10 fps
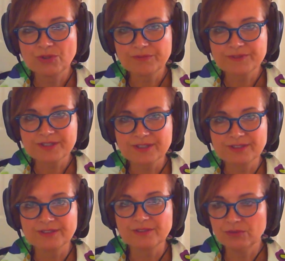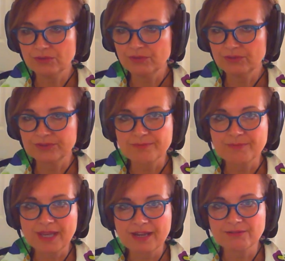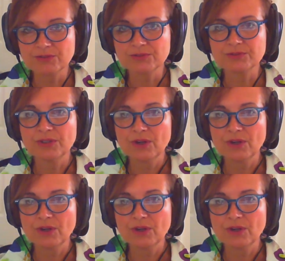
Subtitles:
officer or the mayoral